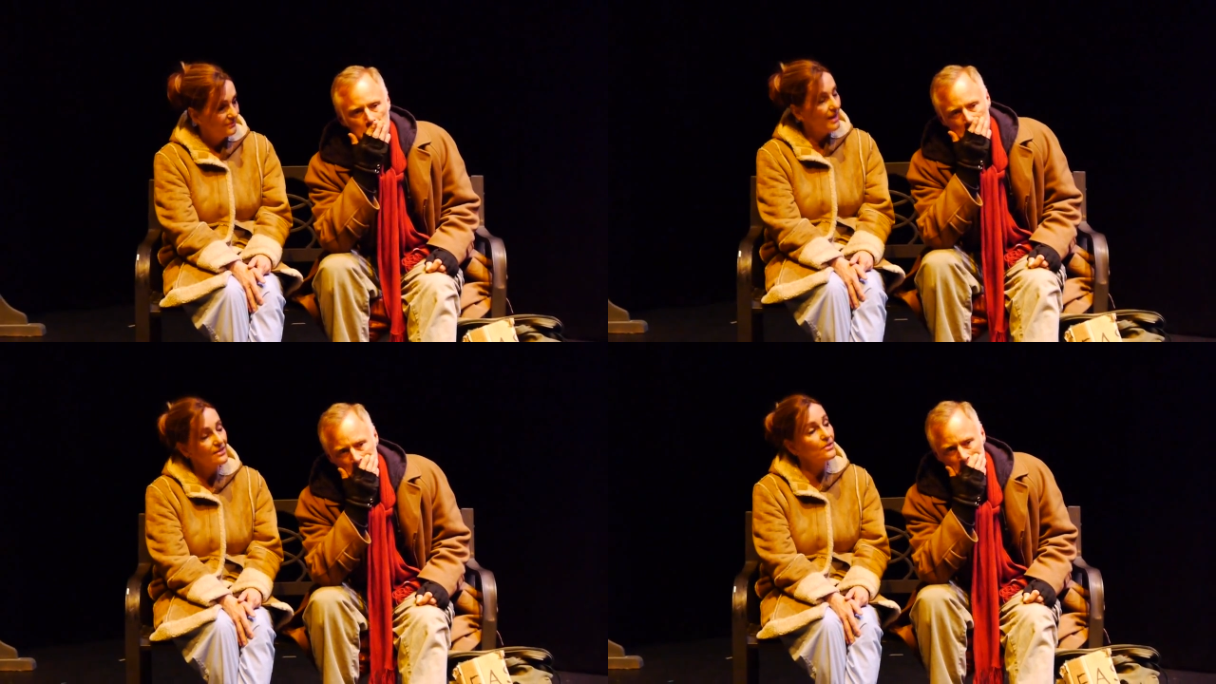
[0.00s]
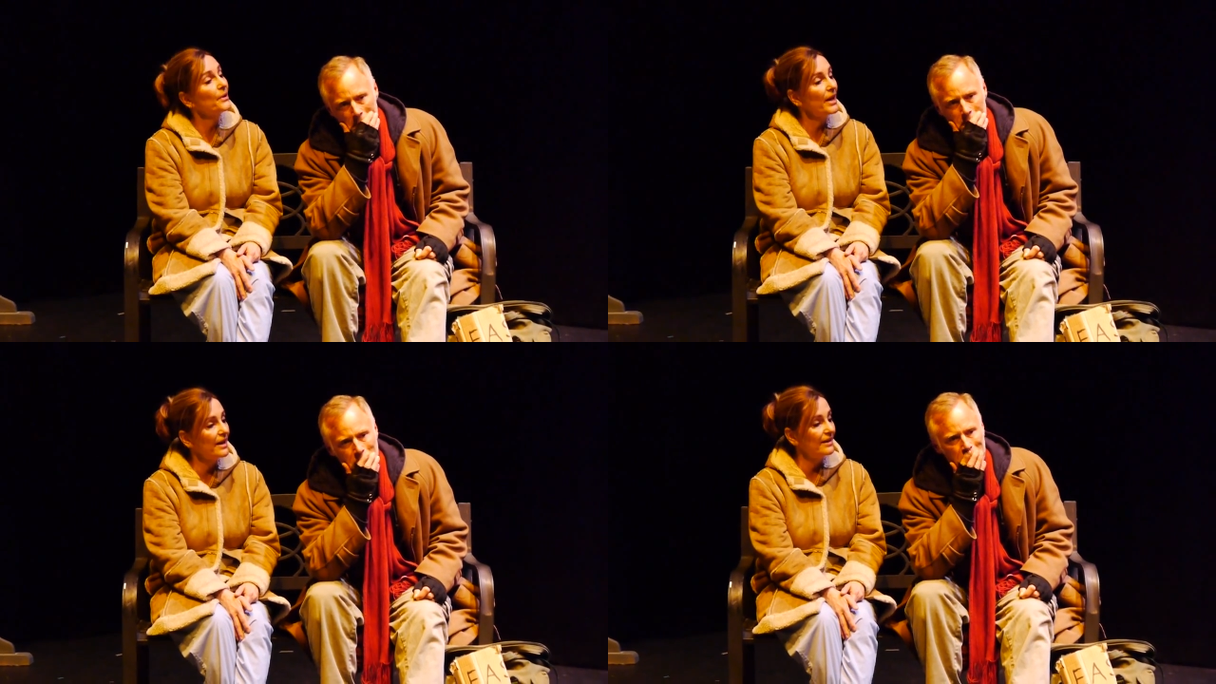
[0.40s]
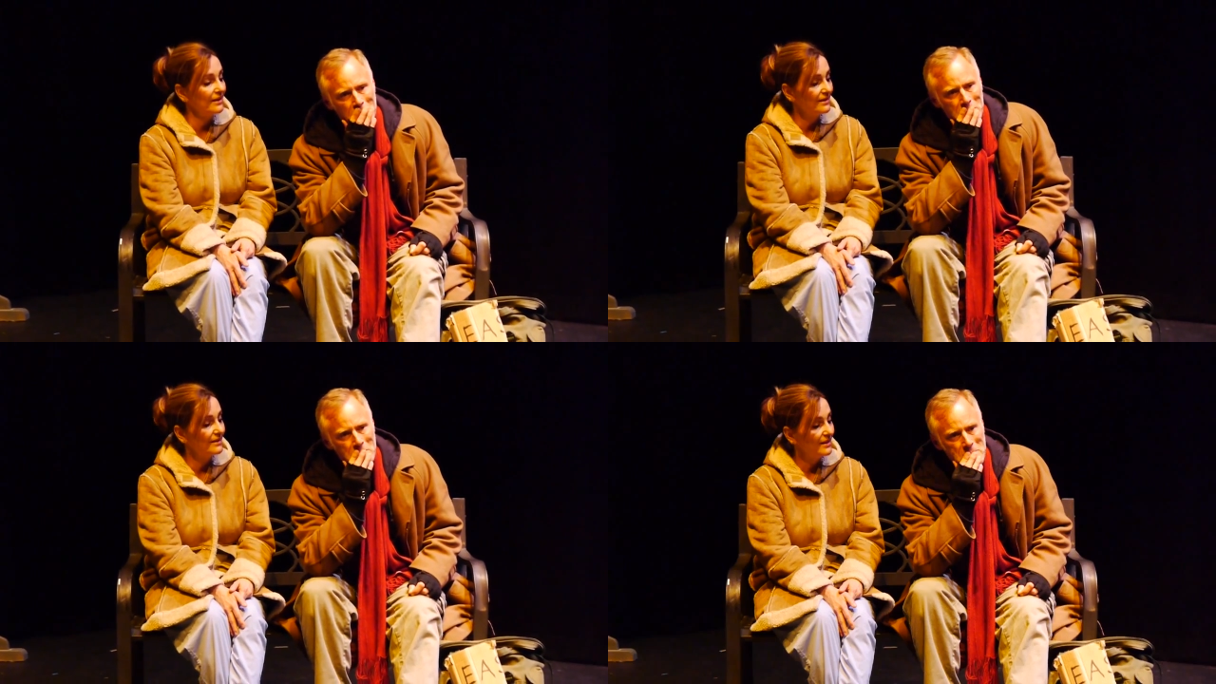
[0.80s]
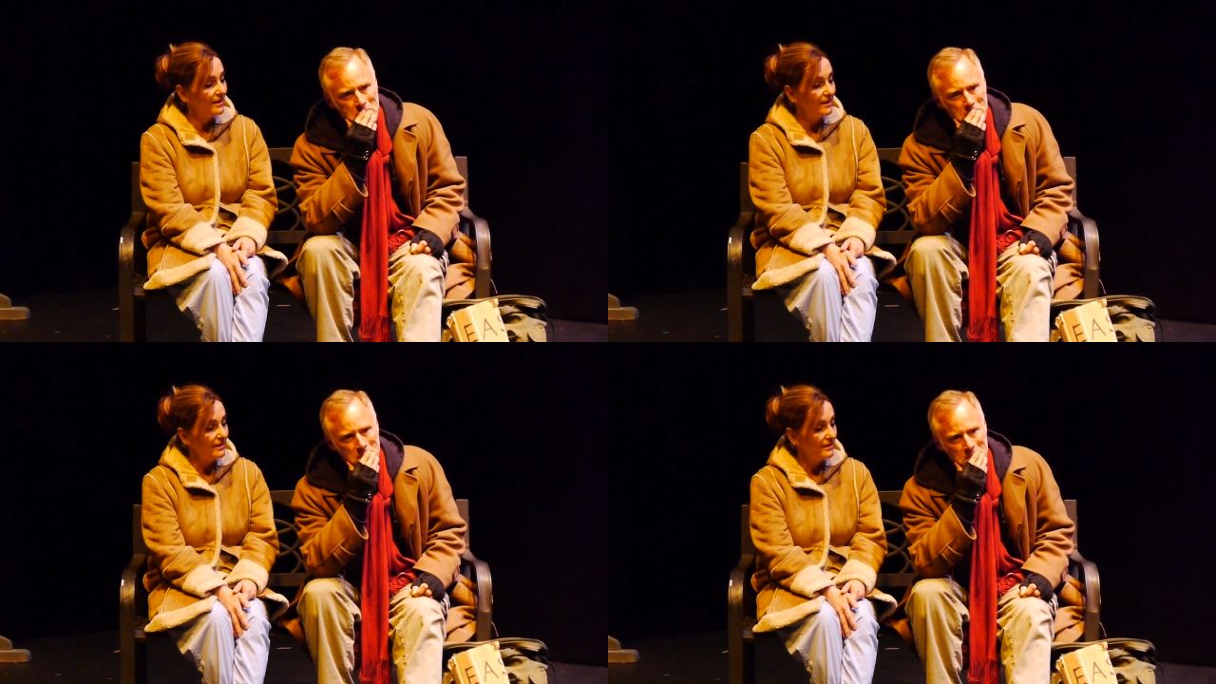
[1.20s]
Speaker 1: That's okay
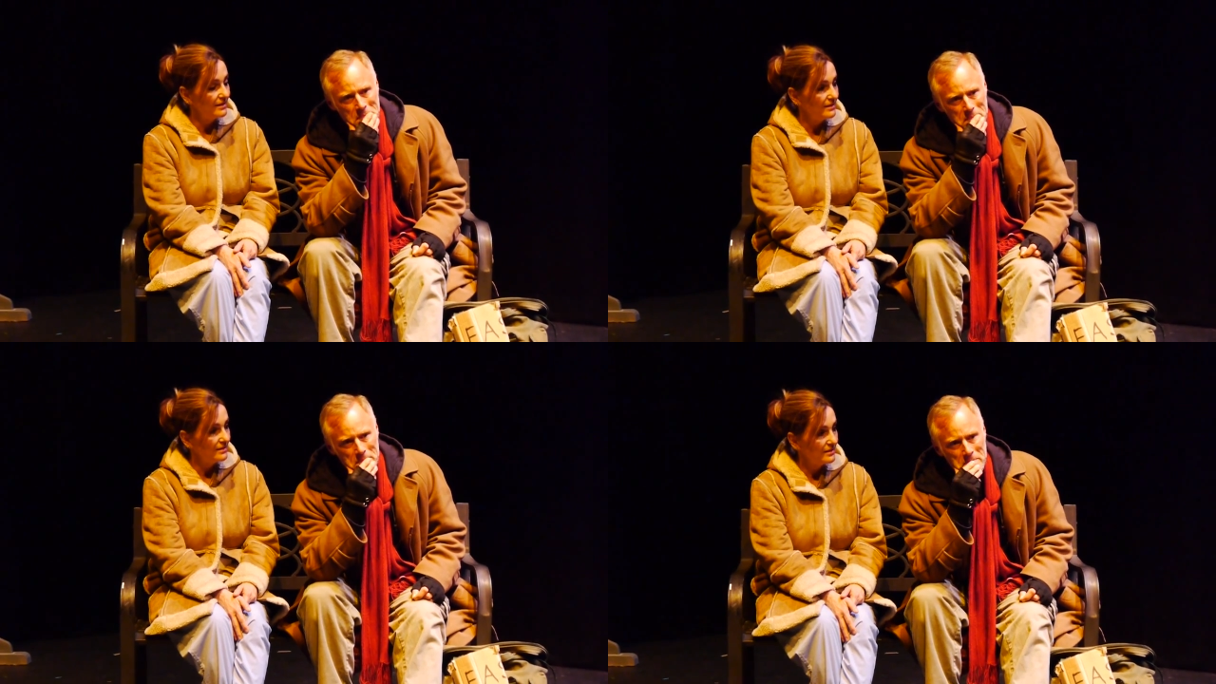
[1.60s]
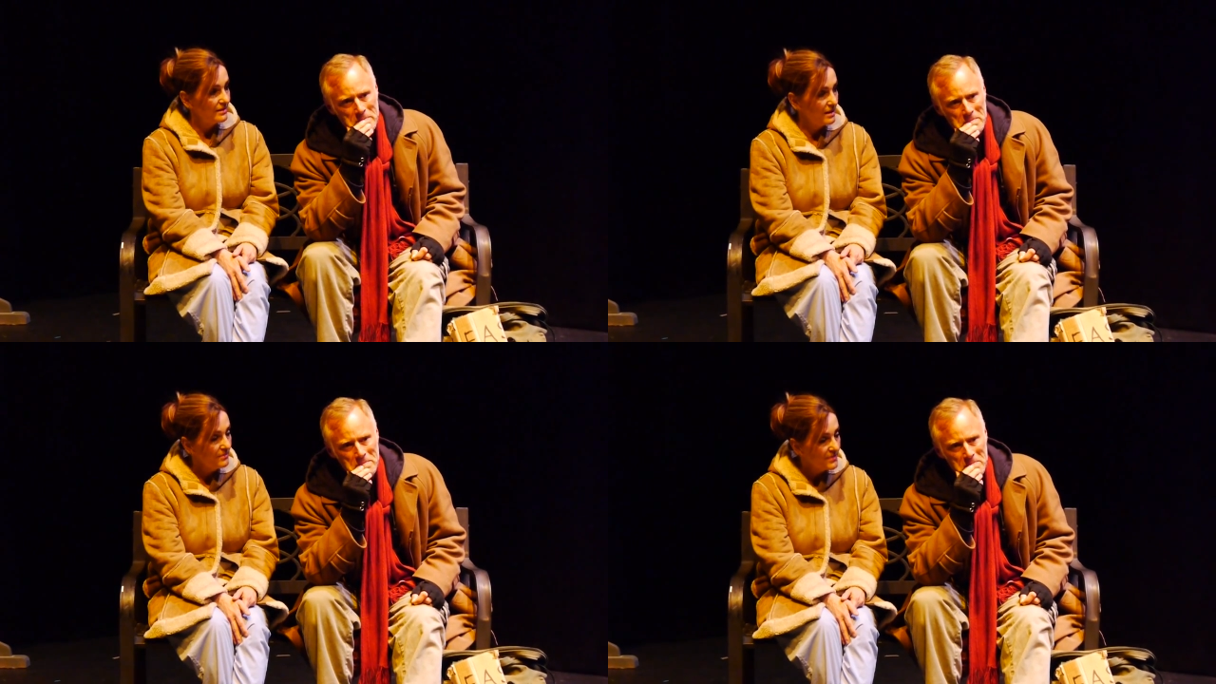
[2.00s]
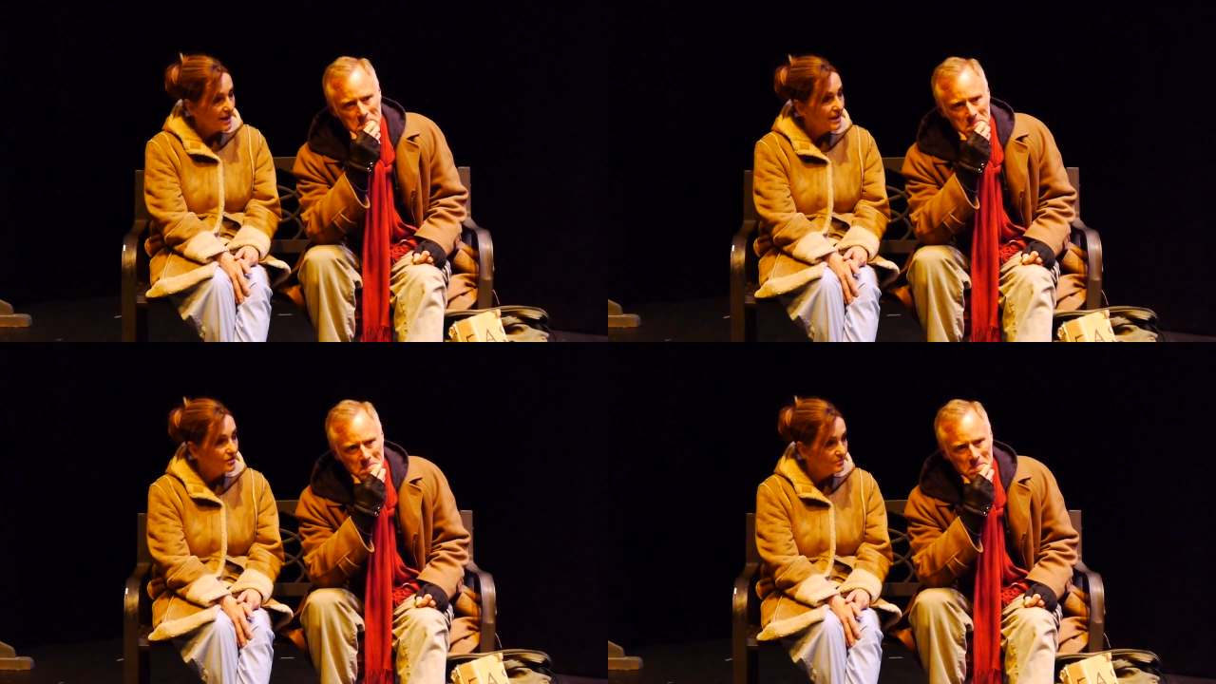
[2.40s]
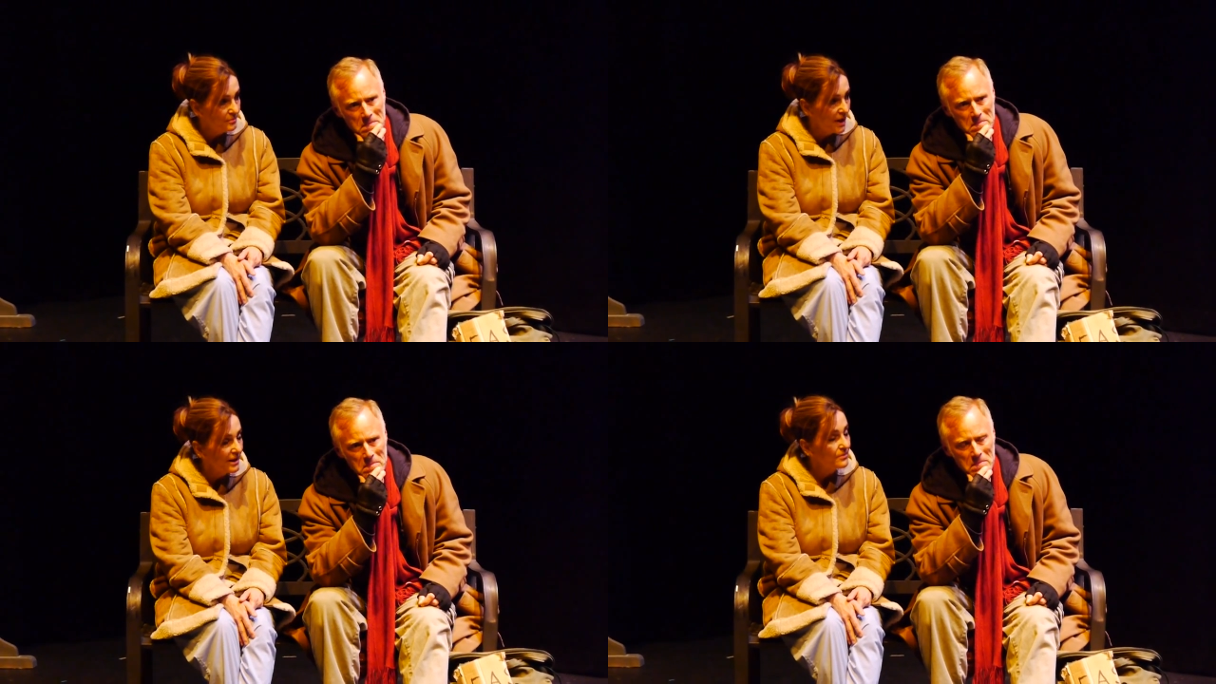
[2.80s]
someday you
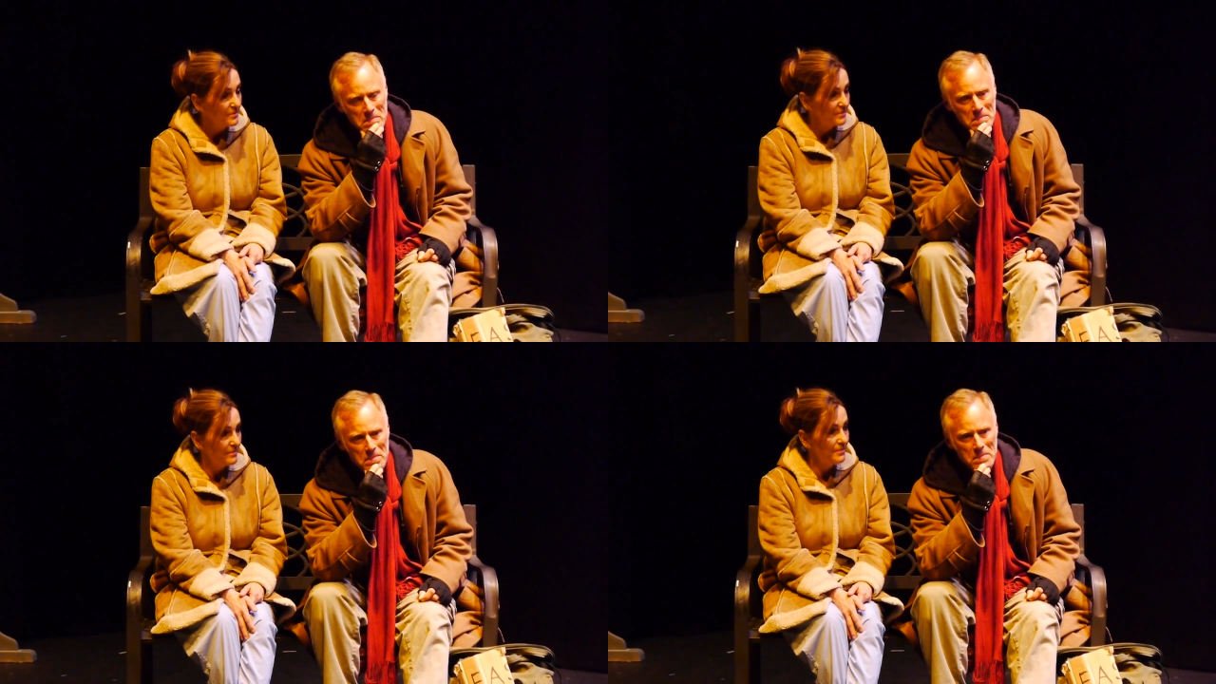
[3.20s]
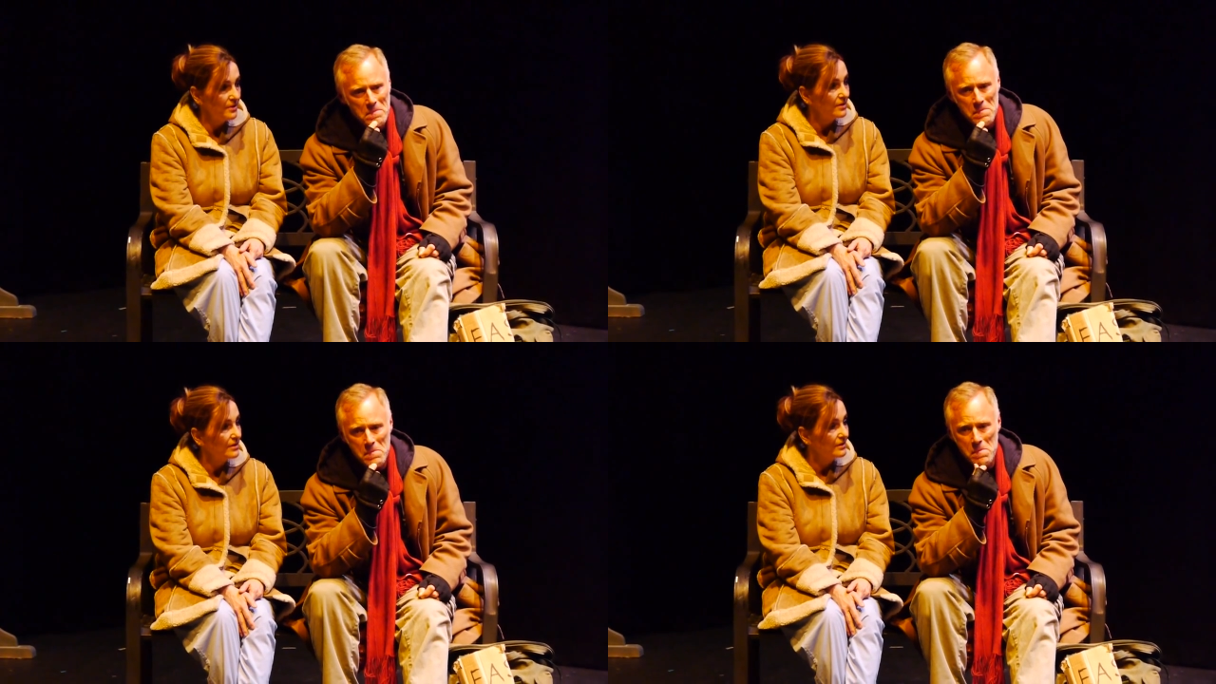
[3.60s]
might remember.